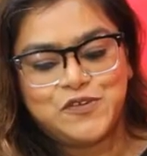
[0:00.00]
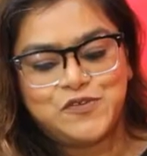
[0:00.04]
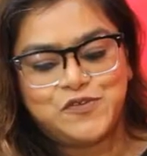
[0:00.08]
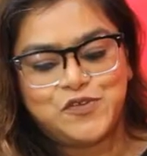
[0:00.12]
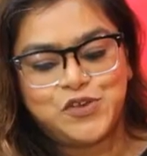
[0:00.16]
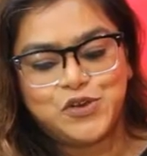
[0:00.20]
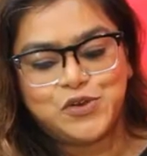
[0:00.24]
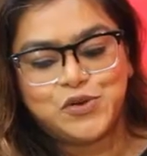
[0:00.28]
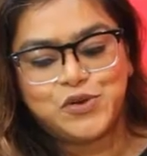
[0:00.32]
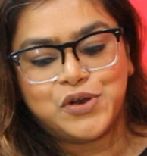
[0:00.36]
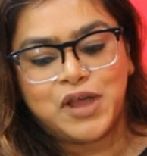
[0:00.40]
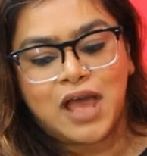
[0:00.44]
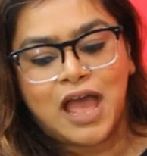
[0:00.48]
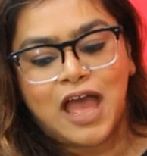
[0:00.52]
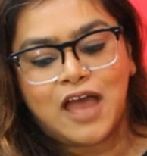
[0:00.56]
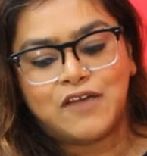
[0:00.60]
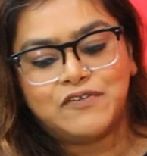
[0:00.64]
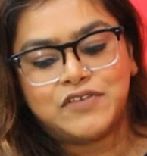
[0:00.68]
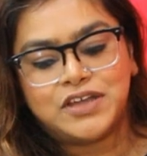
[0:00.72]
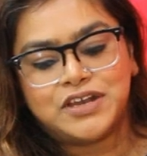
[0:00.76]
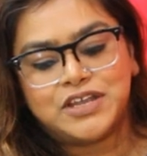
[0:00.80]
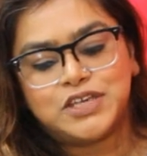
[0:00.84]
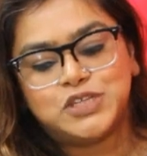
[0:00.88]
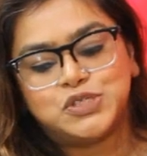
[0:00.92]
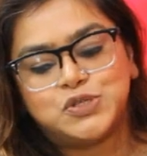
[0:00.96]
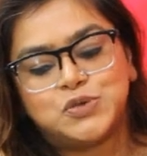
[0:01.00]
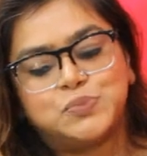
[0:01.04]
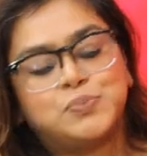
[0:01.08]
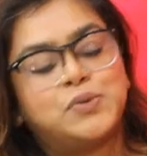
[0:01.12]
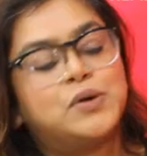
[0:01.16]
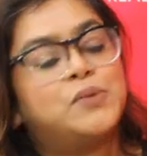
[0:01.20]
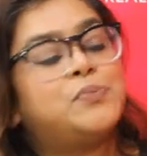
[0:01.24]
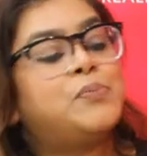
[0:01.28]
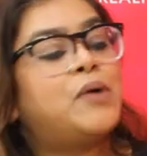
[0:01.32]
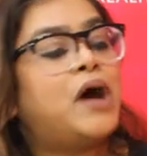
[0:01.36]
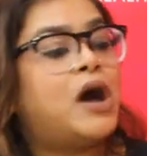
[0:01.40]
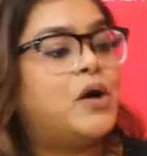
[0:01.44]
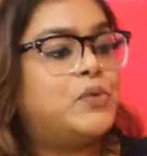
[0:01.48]
if you could have any
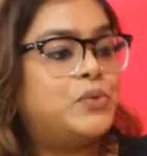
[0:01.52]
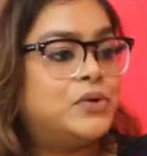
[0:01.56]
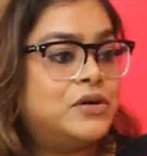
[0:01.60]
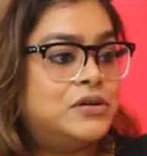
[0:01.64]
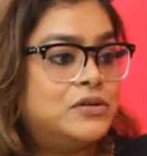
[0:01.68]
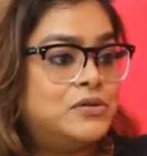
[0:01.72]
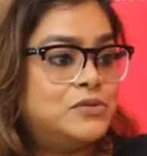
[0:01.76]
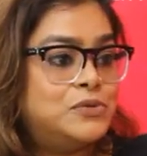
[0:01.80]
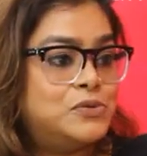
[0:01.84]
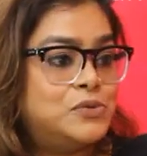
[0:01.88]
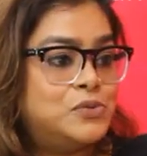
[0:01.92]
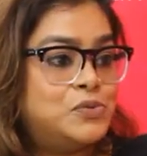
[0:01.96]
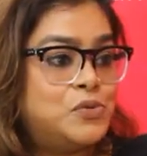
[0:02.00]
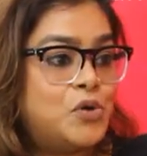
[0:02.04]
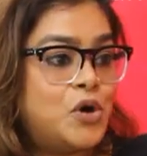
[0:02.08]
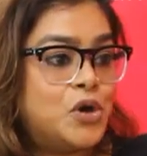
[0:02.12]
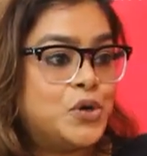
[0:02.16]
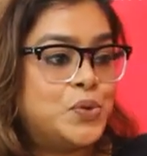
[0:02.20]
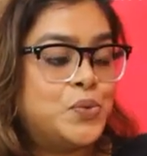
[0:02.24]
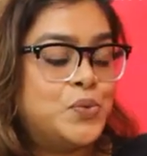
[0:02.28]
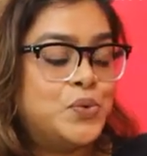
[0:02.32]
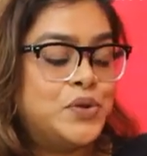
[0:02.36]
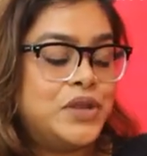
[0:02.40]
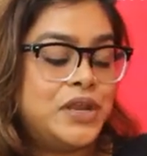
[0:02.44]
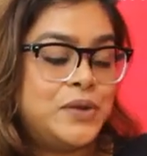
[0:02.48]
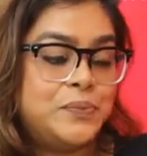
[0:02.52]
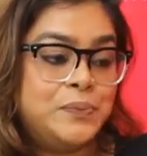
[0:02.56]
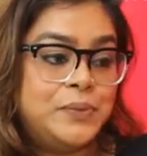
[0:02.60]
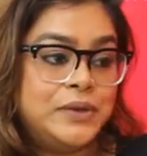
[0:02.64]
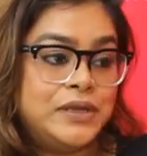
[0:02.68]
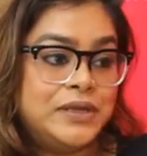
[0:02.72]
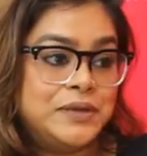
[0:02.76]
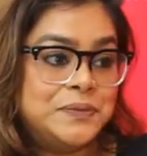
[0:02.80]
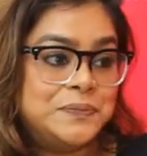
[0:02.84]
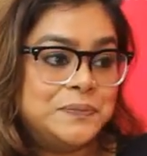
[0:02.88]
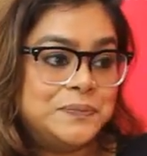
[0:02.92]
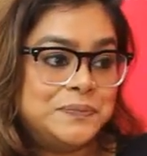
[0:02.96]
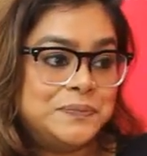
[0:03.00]
superpower, what would it be?